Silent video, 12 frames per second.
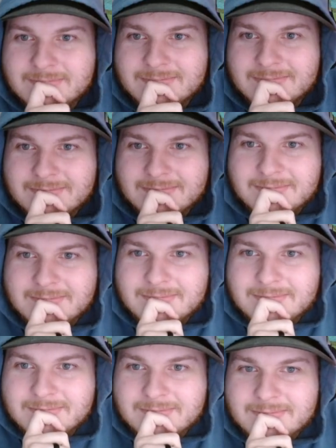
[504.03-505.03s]

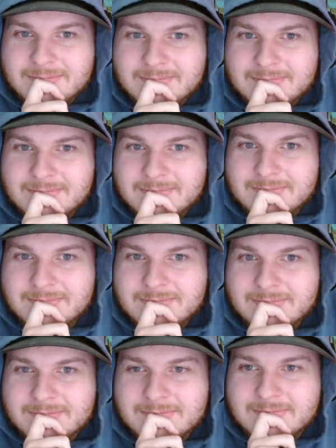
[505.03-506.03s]

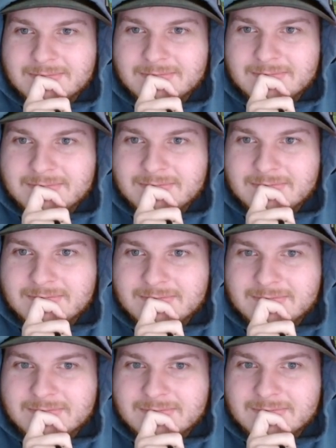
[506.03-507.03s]
No words are spoken by the person on screen.